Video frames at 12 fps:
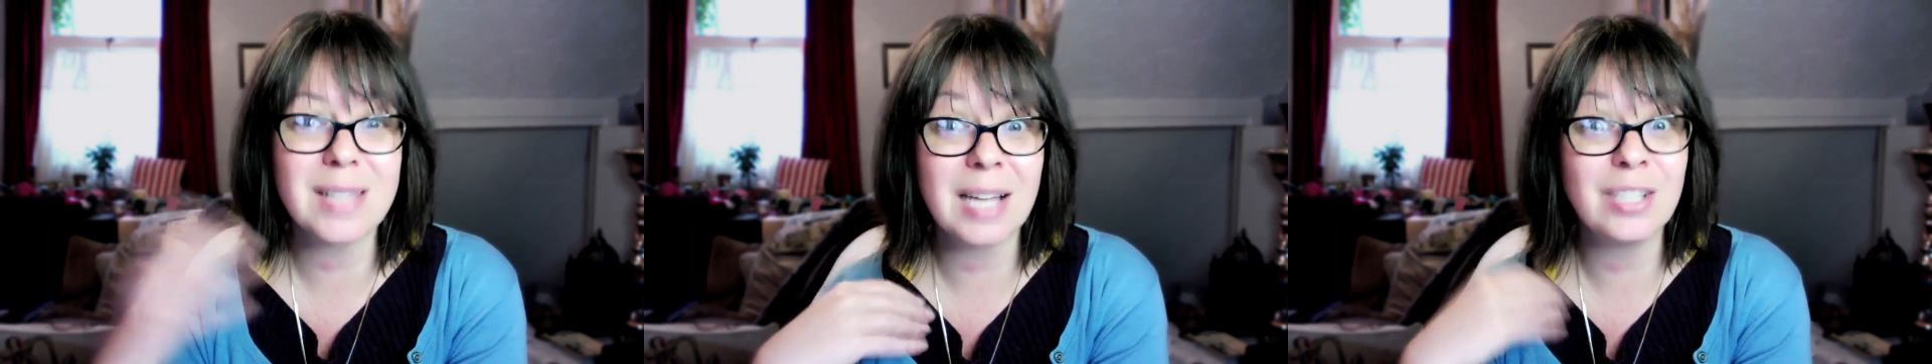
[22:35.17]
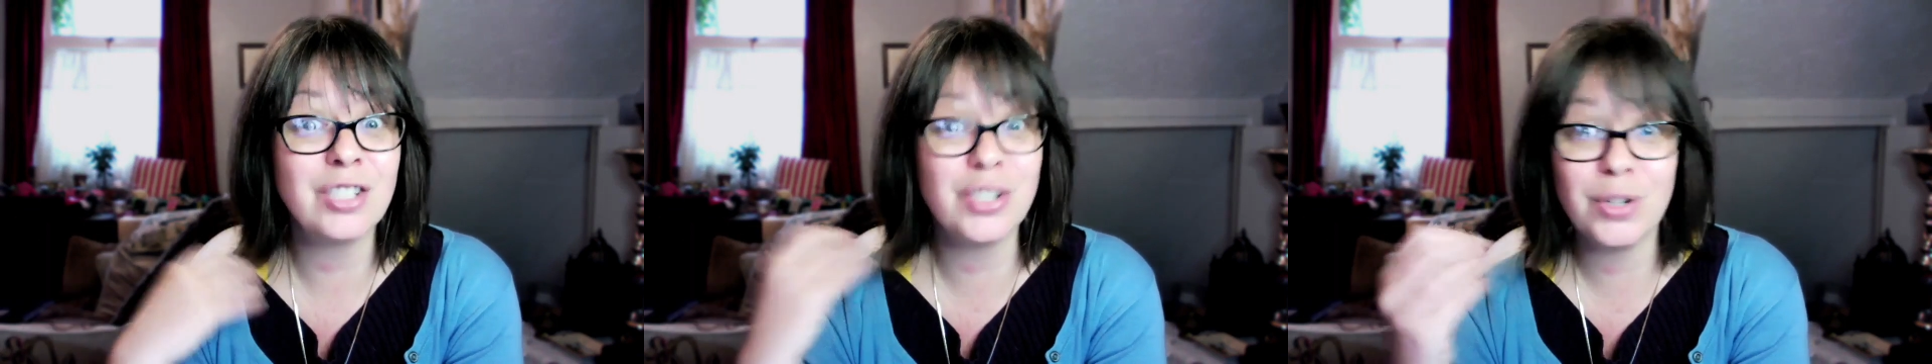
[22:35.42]
I
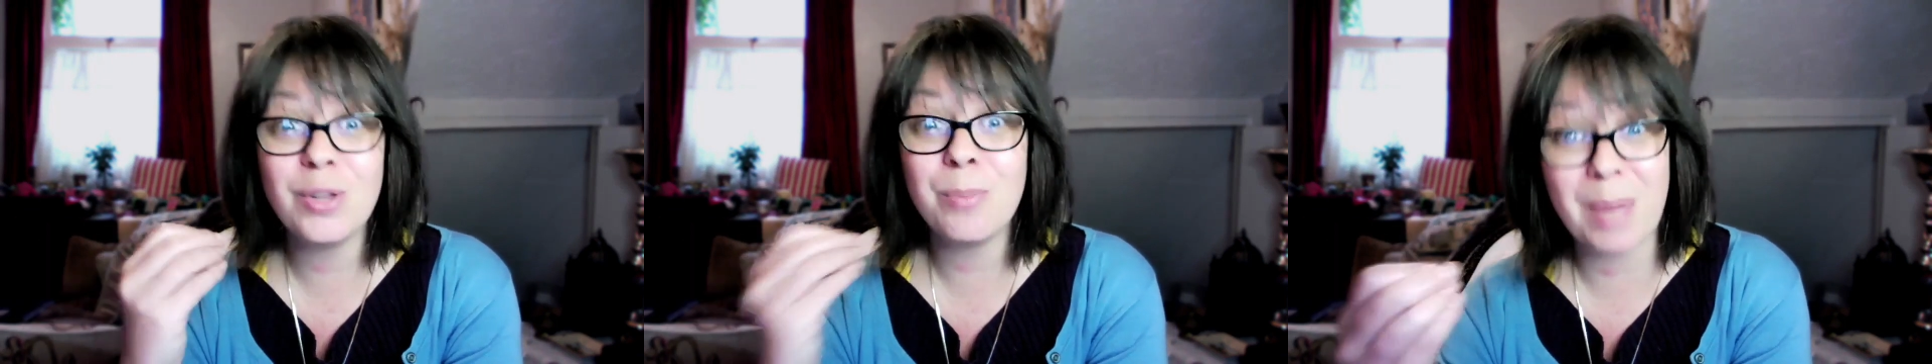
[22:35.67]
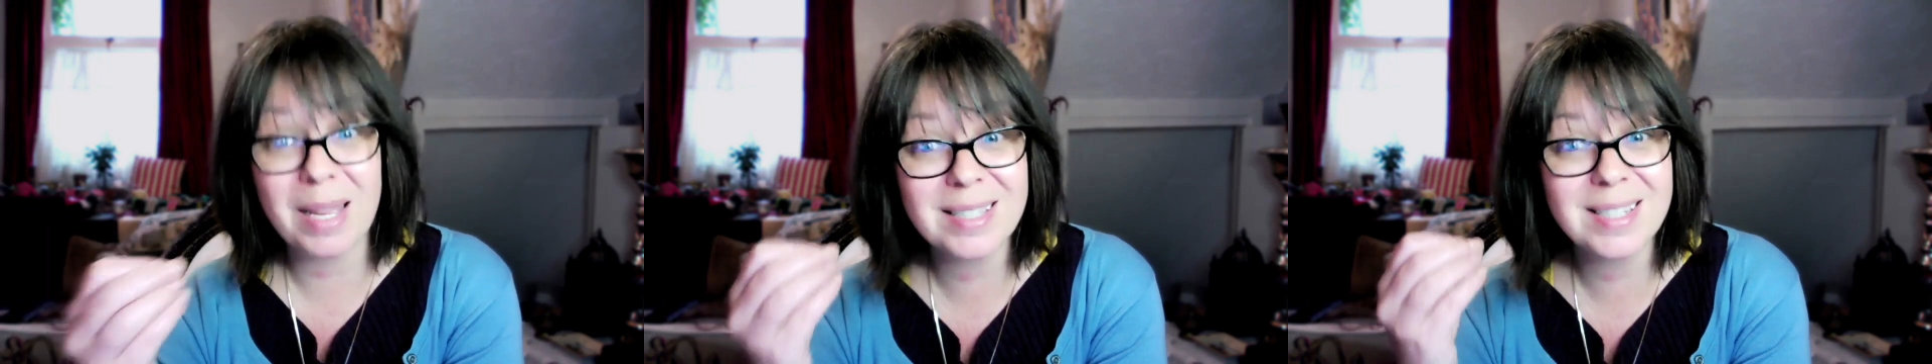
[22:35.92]
do the
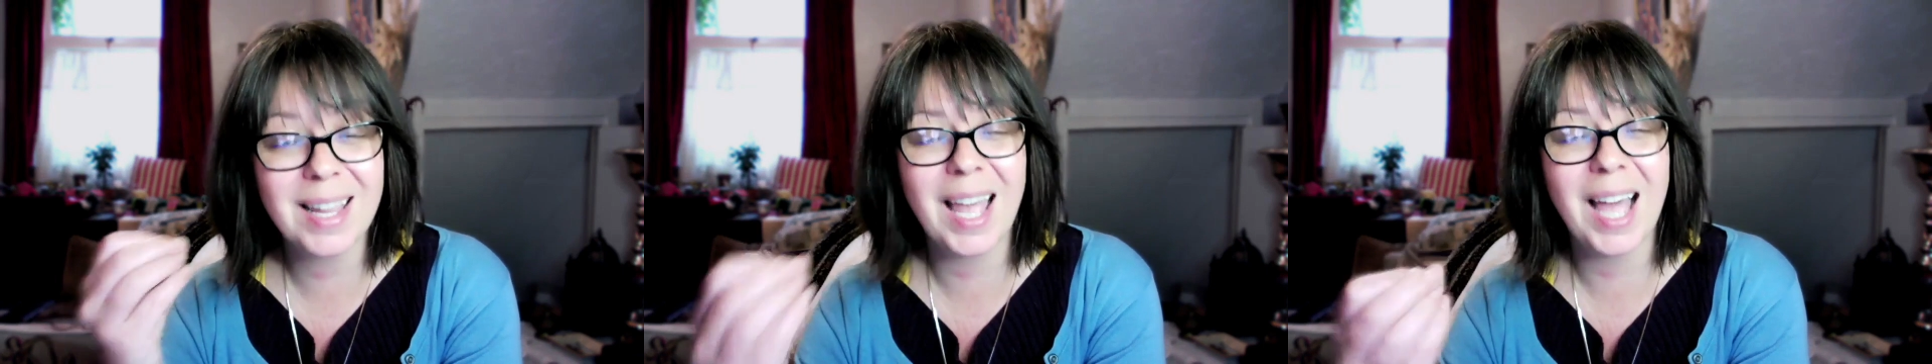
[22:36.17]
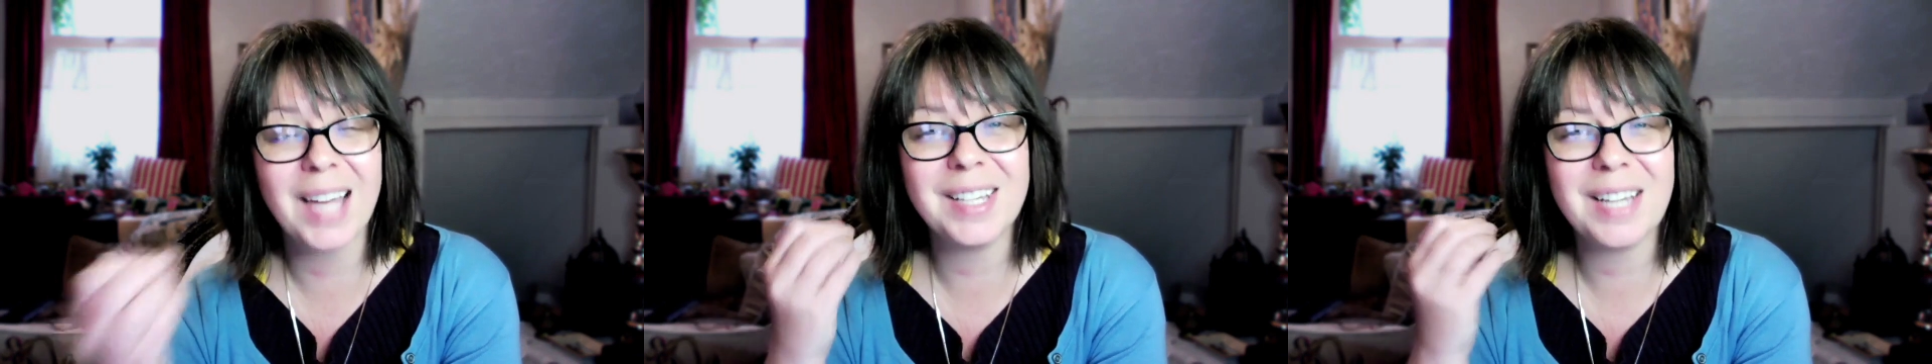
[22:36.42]
best I
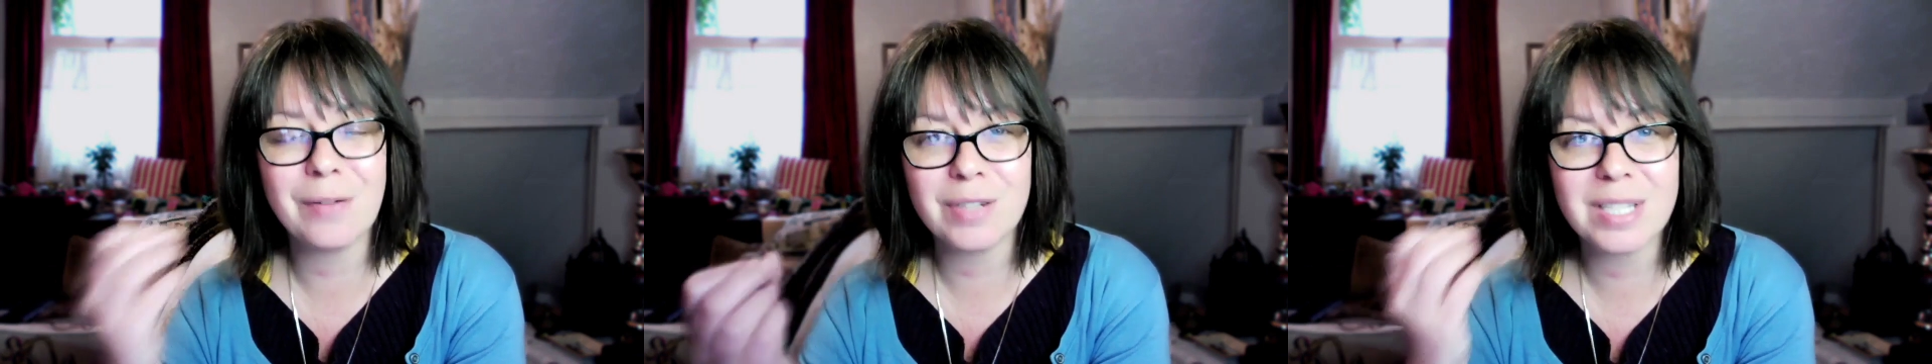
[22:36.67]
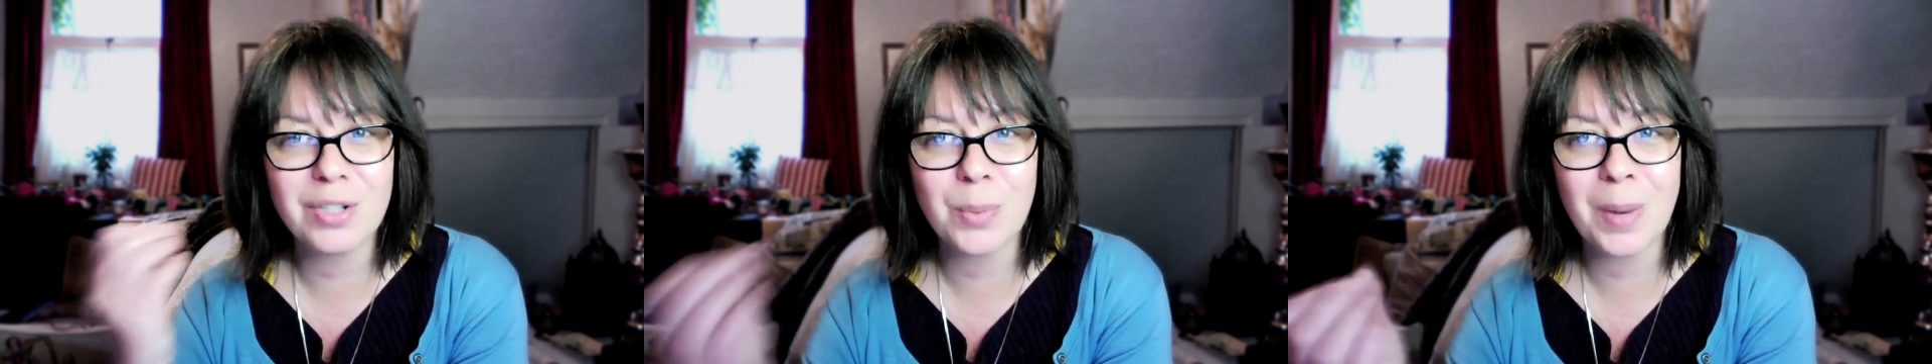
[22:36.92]
can in every
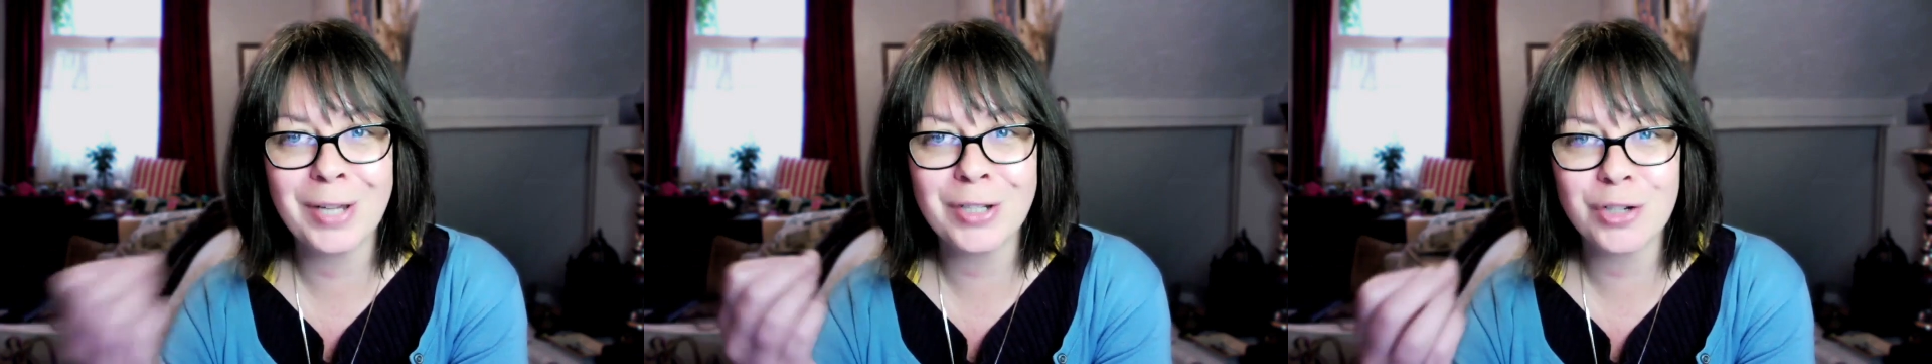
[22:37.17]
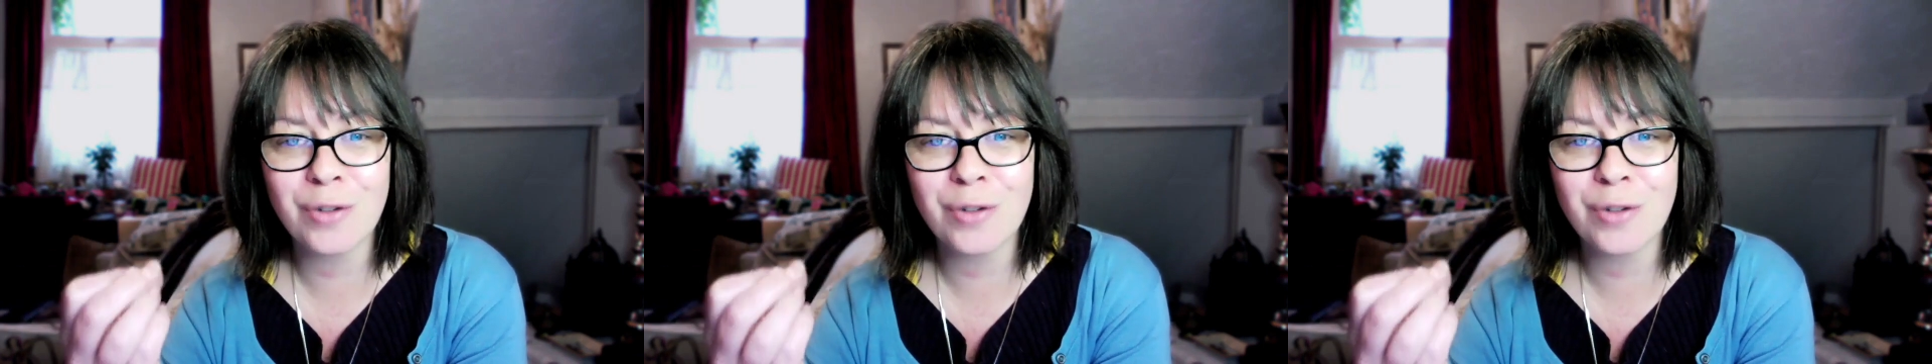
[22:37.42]
situation,